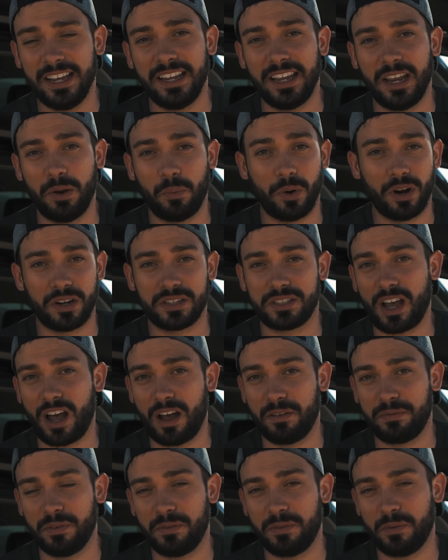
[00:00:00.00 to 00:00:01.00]
It works
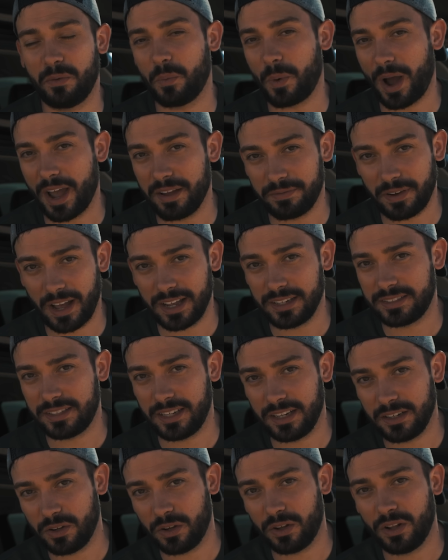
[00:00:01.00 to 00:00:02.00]
off of Wi-Fi
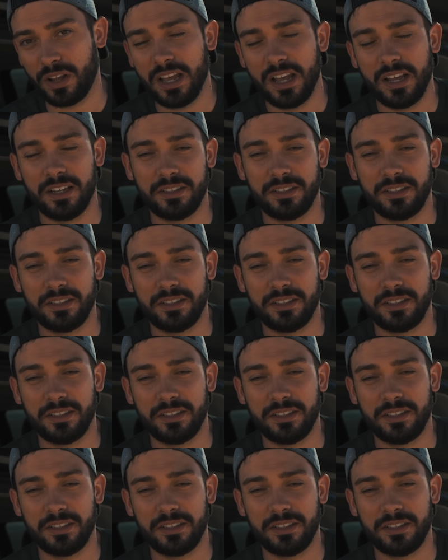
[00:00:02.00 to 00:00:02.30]
signal,